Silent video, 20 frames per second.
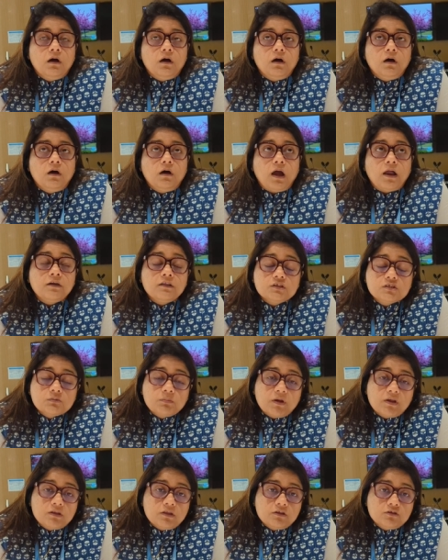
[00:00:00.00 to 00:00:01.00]
Uh,
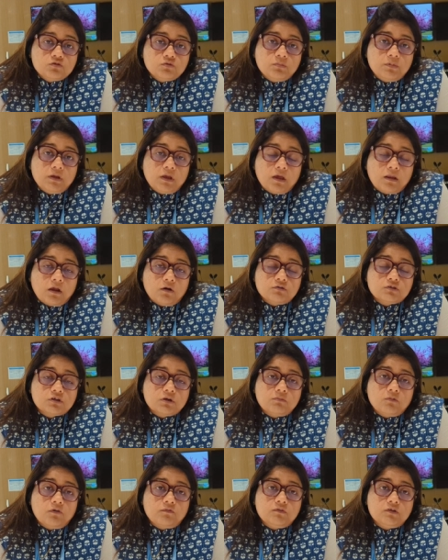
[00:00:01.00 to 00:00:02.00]
anticipating to be an
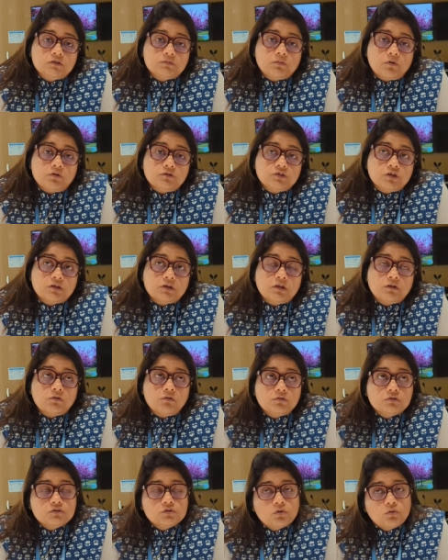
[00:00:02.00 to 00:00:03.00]
outcome of this project and
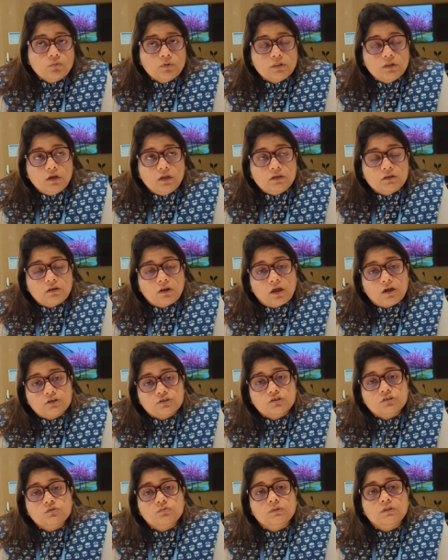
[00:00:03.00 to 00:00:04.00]
also with the
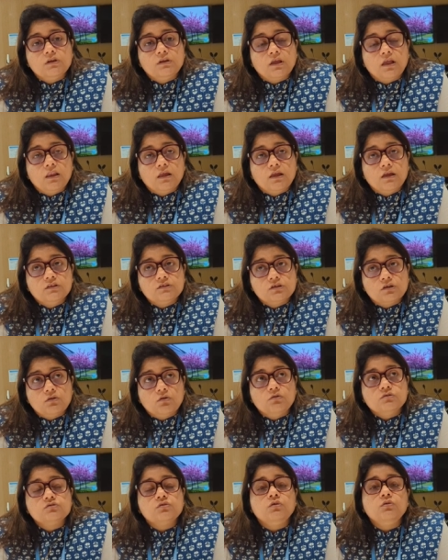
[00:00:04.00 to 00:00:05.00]
interactions with the delegates and
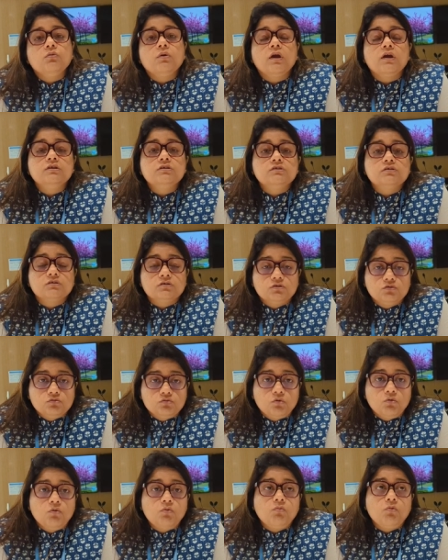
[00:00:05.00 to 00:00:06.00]
also you get to
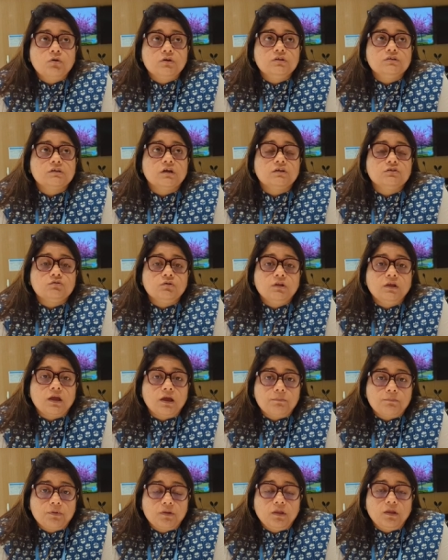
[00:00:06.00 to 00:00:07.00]
know what is actually
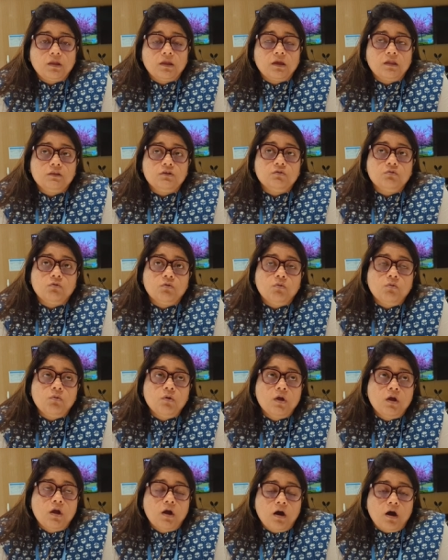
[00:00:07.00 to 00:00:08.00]
happening and you know
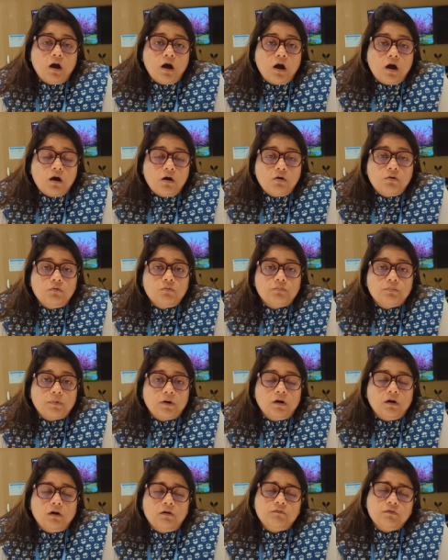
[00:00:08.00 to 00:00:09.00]
how
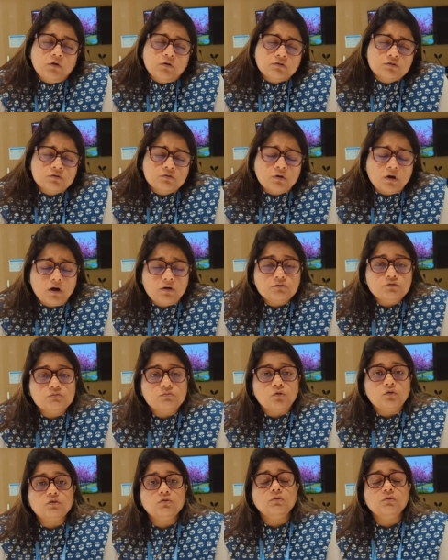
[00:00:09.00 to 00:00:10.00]
uh, we also know how to
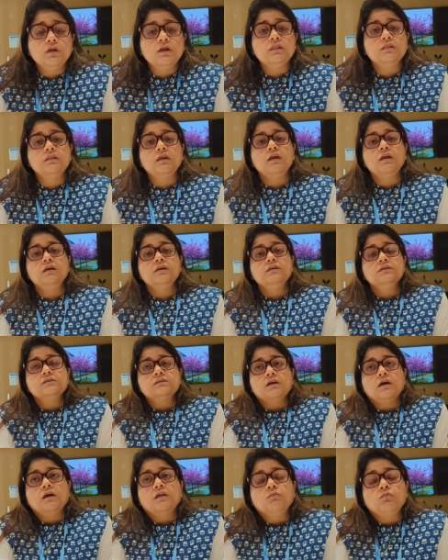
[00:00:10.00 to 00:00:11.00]
modulate things
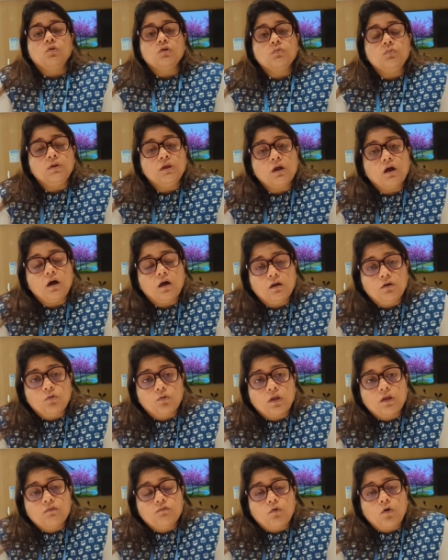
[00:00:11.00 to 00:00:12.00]
and what we are
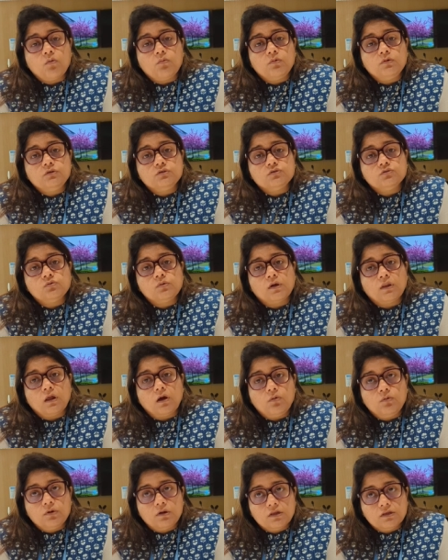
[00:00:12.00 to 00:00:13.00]
looking forward to and
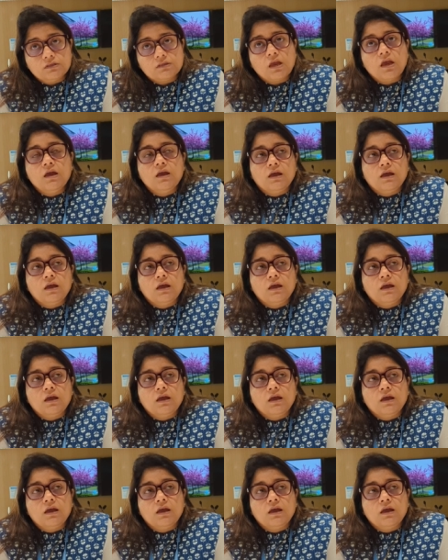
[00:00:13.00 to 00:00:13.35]
how it is